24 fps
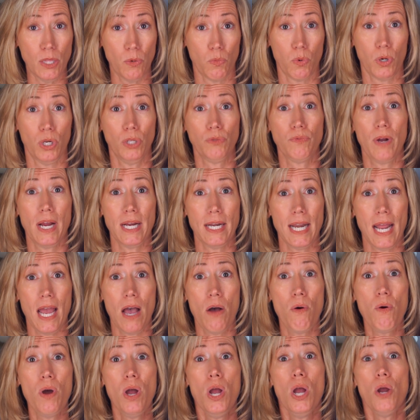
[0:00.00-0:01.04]
in the world right
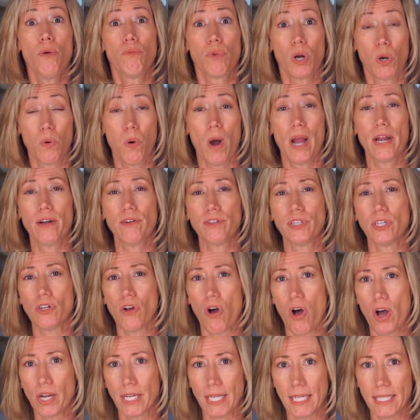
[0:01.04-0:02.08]
now requires an
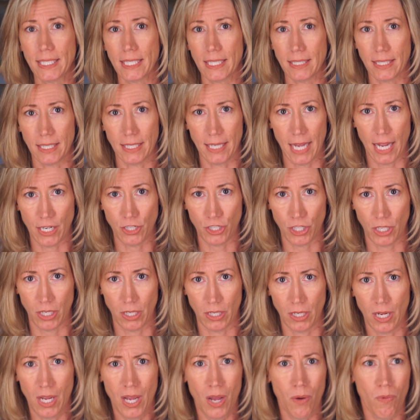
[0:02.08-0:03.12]
audience's
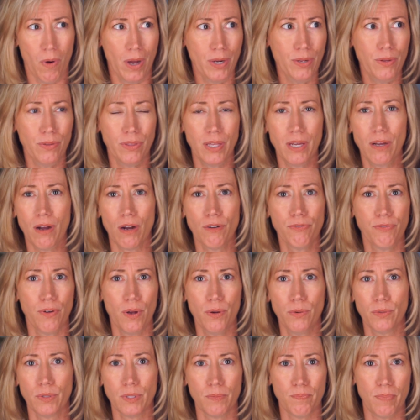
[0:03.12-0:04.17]
attention. Why do you think our
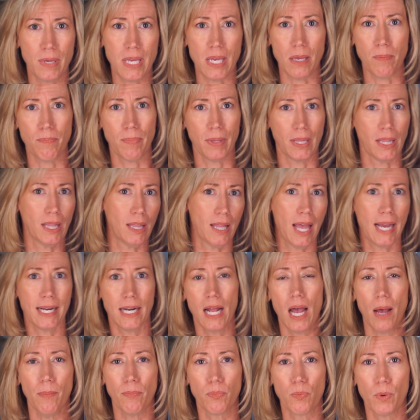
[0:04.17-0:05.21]
phones beep and
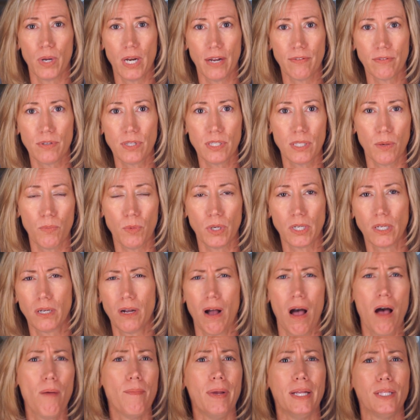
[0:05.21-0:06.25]
light up whenever someone
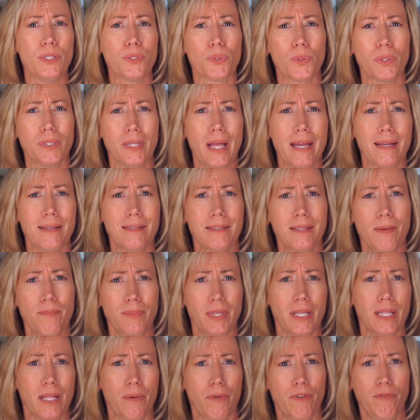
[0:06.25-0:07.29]
comments or likes
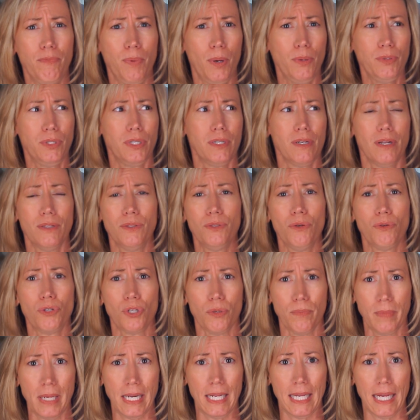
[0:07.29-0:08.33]
something that we've posted on
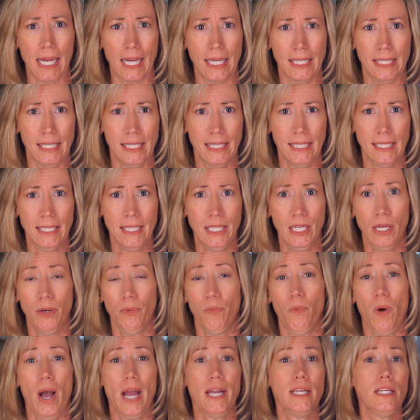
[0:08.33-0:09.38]
social media?
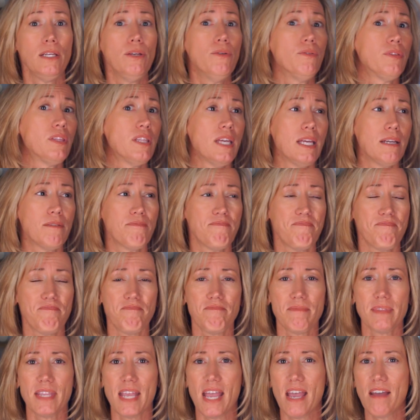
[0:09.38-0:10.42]
Why do you think
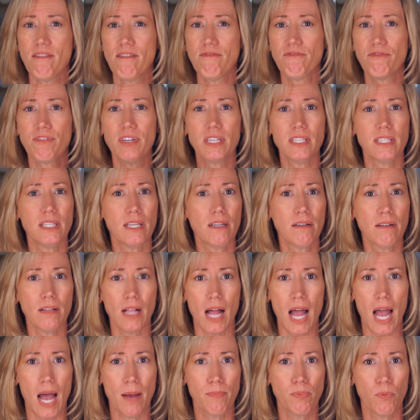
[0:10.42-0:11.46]
every single
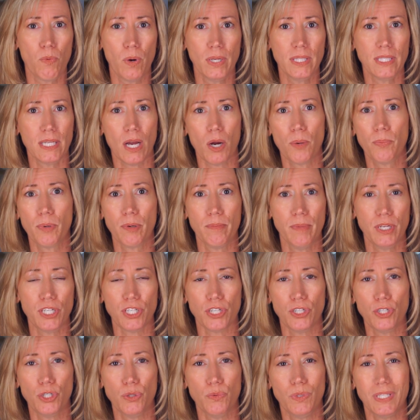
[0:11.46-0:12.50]
app wants our
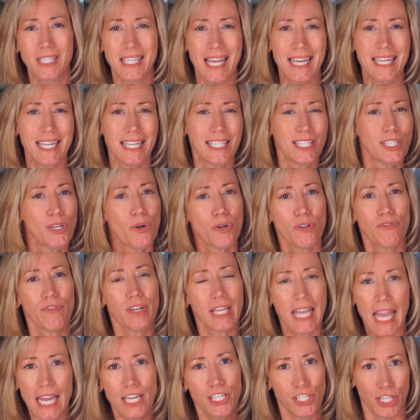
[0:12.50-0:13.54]
permission to send us
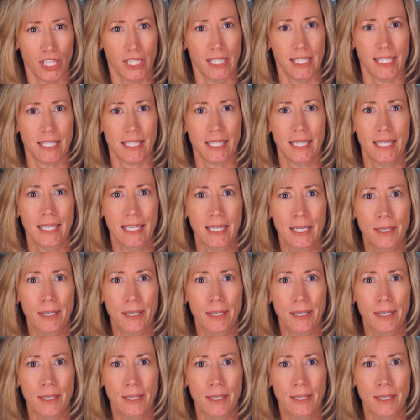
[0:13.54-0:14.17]
notifications?